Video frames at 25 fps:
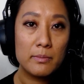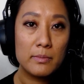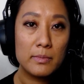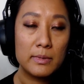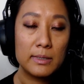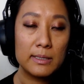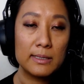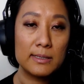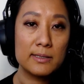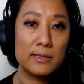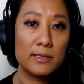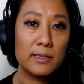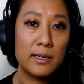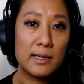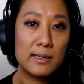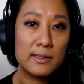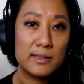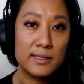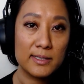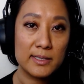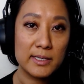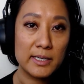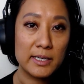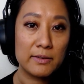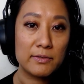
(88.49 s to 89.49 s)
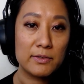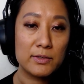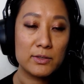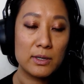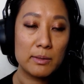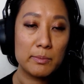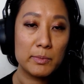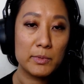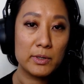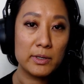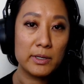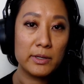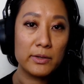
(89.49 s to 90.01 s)
is not safe, so I'm
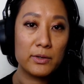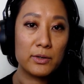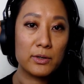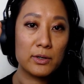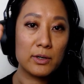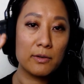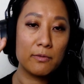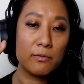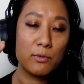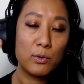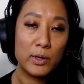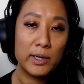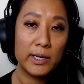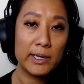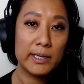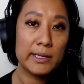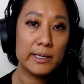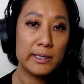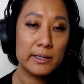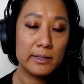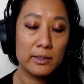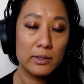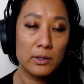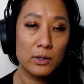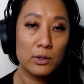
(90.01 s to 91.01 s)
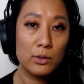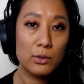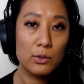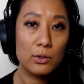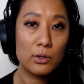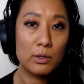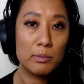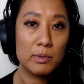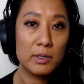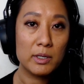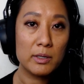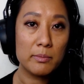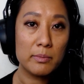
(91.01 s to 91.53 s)
going to either avoid it, or
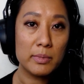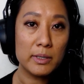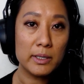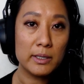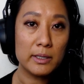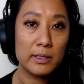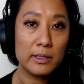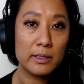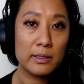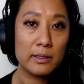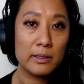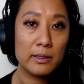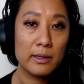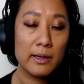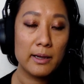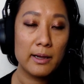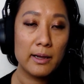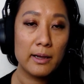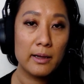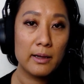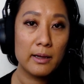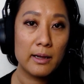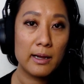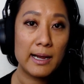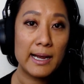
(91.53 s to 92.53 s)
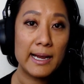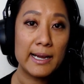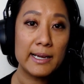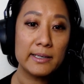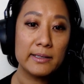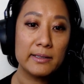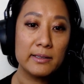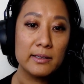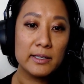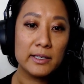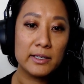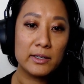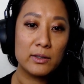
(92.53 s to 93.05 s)
I'm going to be
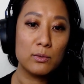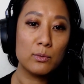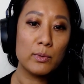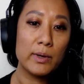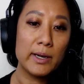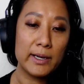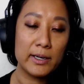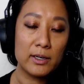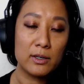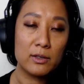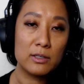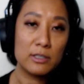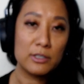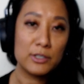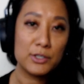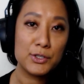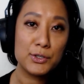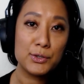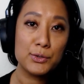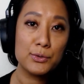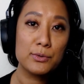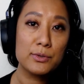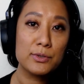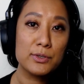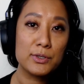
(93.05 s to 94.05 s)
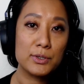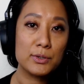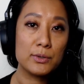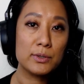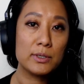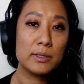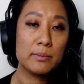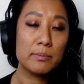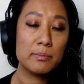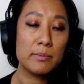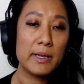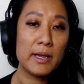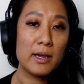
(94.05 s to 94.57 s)
heightenedly aware or attuned to
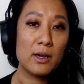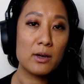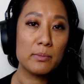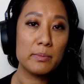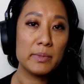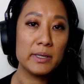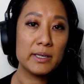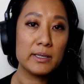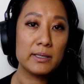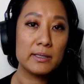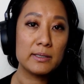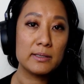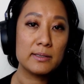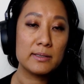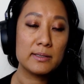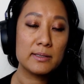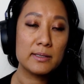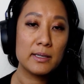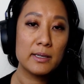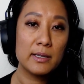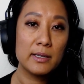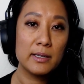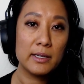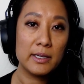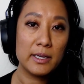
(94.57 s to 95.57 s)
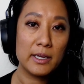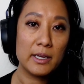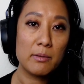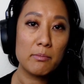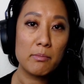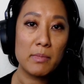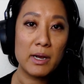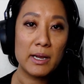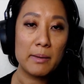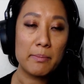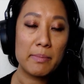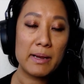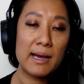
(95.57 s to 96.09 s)
it now because in
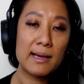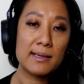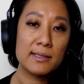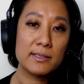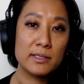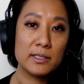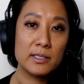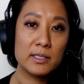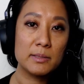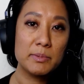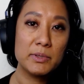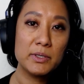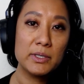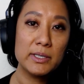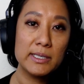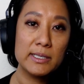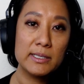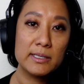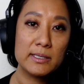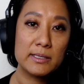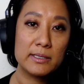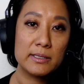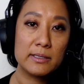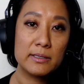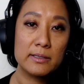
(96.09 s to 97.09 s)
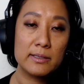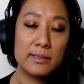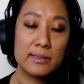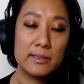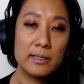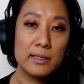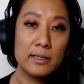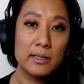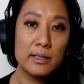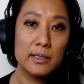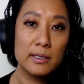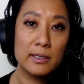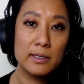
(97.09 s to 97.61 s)
my past experiences,
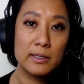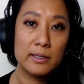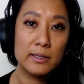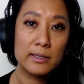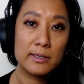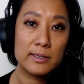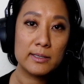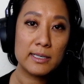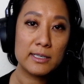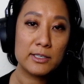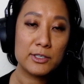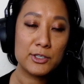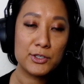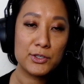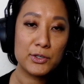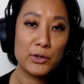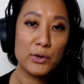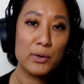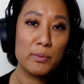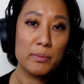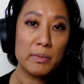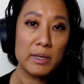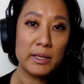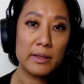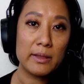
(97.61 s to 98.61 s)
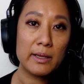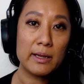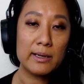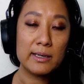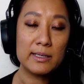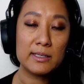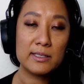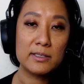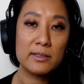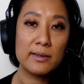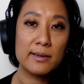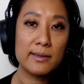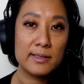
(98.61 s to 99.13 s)
this has shown me that
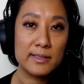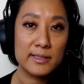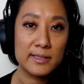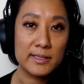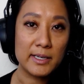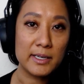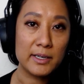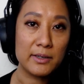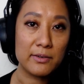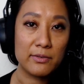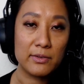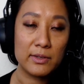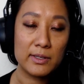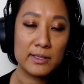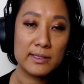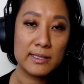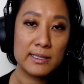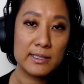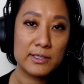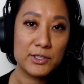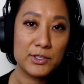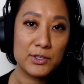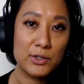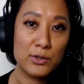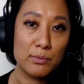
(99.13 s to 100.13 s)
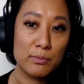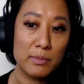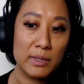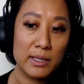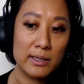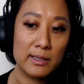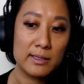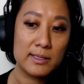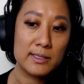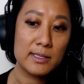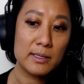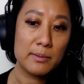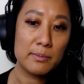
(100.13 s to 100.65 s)
it's not safe. This has shown me
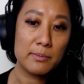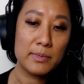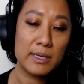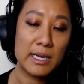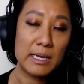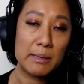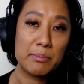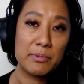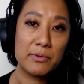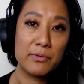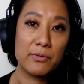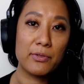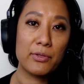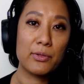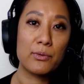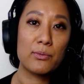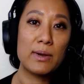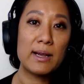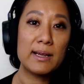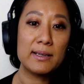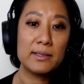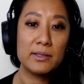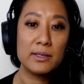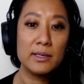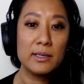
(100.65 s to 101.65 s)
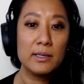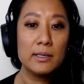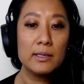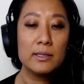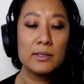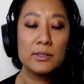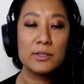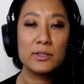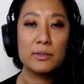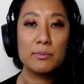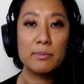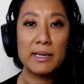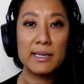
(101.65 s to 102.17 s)
it's some type of threat
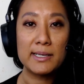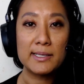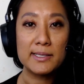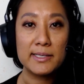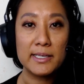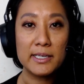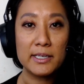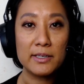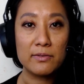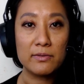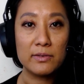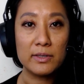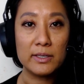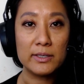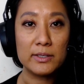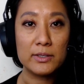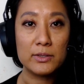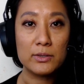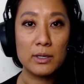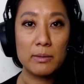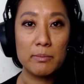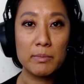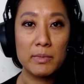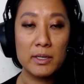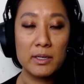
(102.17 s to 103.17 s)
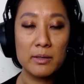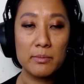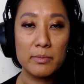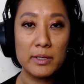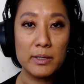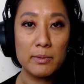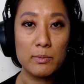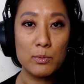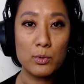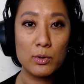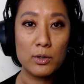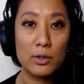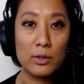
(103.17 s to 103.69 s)
to my safety. So I'm going to be
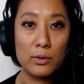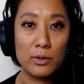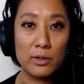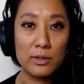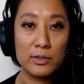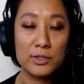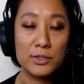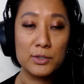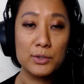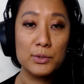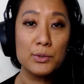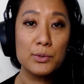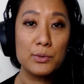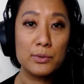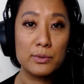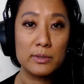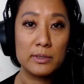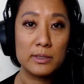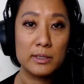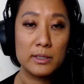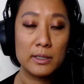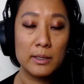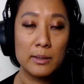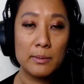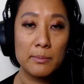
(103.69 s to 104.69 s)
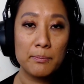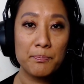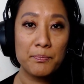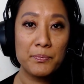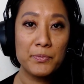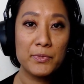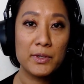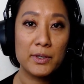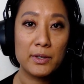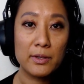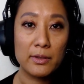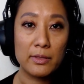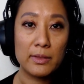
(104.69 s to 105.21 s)
more attuned
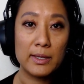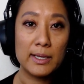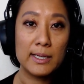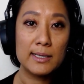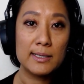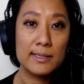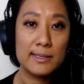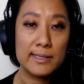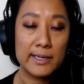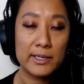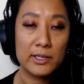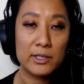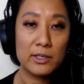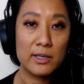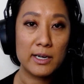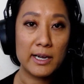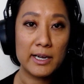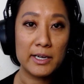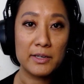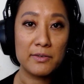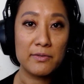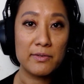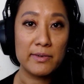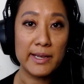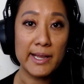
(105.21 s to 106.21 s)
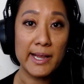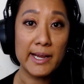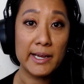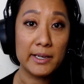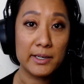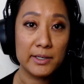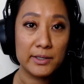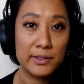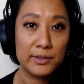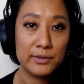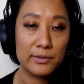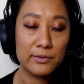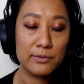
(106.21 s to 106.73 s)
to things that are kind of
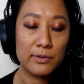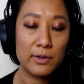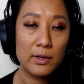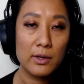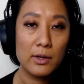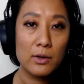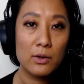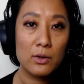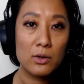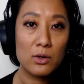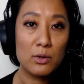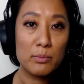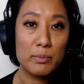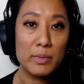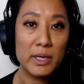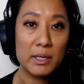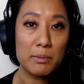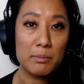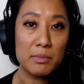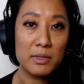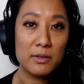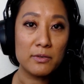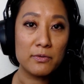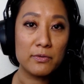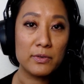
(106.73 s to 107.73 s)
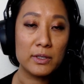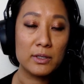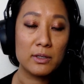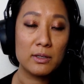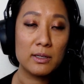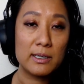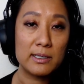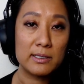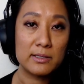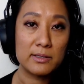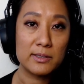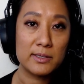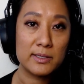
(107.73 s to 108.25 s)
negative or make me feel
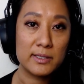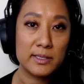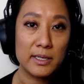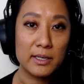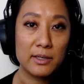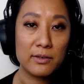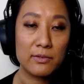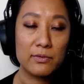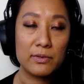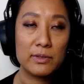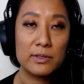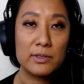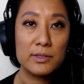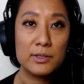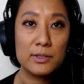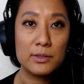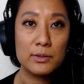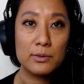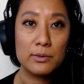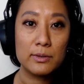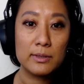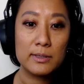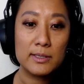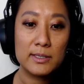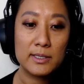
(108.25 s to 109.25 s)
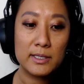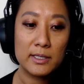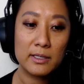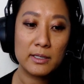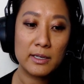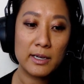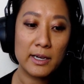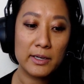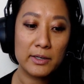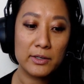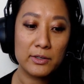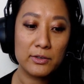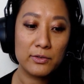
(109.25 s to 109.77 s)
unsafe. And so this can
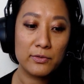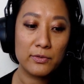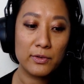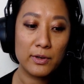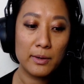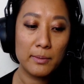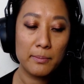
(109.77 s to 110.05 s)
kind of